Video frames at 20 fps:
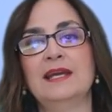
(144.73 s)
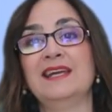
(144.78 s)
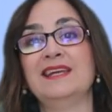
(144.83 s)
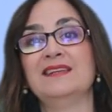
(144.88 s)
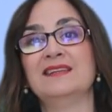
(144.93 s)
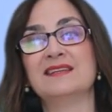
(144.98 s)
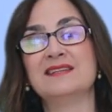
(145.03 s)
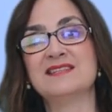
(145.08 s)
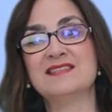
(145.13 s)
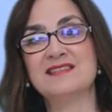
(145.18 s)

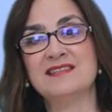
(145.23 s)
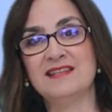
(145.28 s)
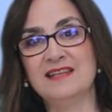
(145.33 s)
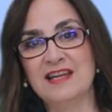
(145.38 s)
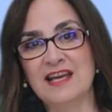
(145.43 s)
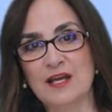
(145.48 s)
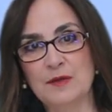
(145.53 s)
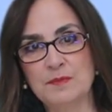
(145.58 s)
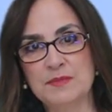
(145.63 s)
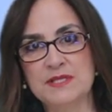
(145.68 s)
in the
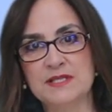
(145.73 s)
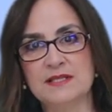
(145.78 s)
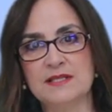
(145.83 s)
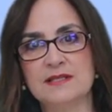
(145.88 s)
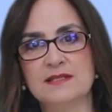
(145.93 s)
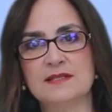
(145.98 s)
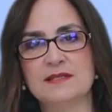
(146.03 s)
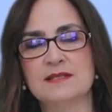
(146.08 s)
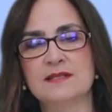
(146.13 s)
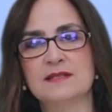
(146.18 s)

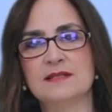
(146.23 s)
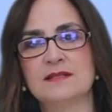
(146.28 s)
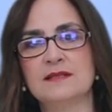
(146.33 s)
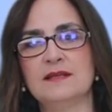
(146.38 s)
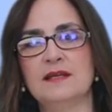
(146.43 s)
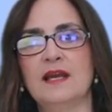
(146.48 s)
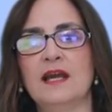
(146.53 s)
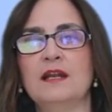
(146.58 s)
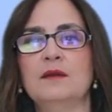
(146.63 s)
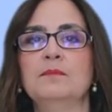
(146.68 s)
synapses
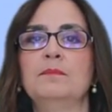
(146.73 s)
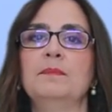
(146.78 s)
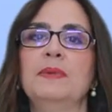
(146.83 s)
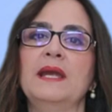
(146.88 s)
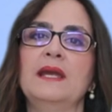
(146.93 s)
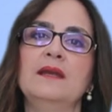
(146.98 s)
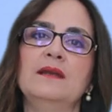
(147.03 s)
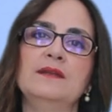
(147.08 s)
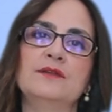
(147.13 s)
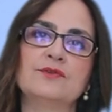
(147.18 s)
and
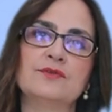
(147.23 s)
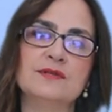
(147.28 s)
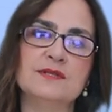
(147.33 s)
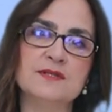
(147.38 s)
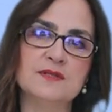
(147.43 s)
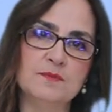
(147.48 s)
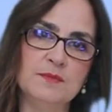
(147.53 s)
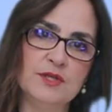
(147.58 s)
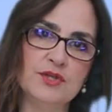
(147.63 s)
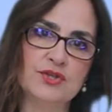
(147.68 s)
pain
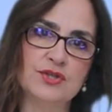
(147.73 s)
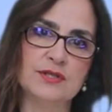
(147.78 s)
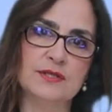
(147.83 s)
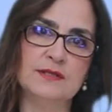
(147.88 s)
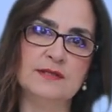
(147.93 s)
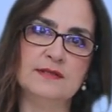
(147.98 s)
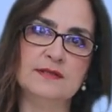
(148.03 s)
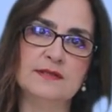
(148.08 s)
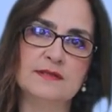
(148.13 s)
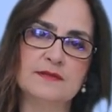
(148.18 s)

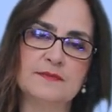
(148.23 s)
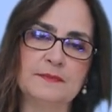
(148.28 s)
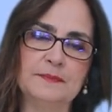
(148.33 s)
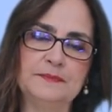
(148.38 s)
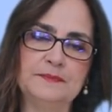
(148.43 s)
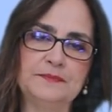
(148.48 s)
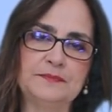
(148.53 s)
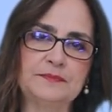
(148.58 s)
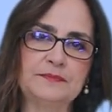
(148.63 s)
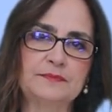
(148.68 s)
transmissions,
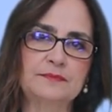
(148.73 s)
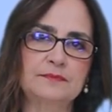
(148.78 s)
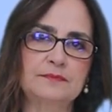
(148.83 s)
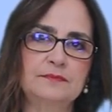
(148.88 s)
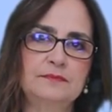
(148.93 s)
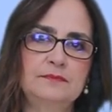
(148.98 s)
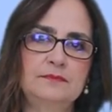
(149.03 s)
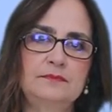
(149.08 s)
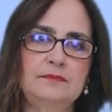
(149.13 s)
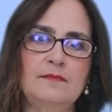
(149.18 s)

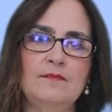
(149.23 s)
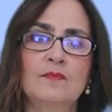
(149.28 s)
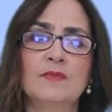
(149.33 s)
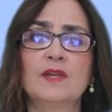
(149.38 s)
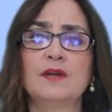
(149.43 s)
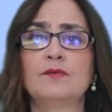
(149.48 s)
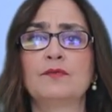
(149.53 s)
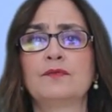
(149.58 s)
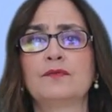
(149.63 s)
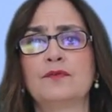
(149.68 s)

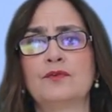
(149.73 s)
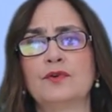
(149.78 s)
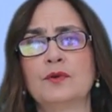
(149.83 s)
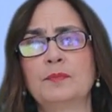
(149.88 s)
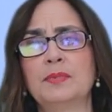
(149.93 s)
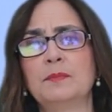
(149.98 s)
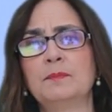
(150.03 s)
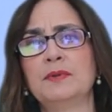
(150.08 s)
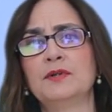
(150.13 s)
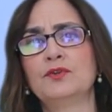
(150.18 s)
therefore
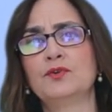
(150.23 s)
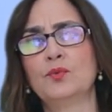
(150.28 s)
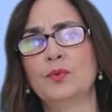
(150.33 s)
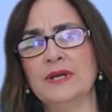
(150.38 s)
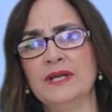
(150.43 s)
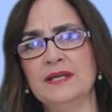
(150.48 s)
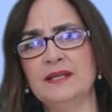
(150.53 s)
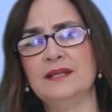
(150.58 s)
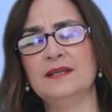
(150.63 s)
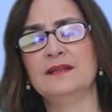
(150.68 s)

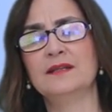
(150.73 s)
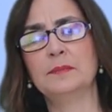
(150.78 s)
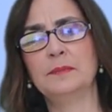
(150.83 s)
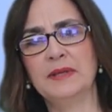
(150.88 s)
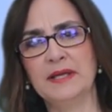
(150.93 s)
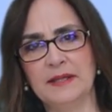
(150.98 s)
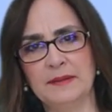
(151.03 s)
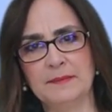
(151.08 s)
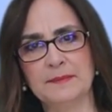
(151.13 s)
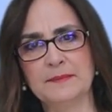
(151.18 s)
perpetuating the
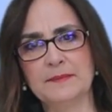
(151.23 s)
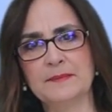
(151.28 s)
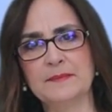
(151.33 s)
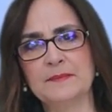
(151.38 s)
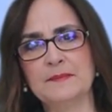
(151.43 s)
pain.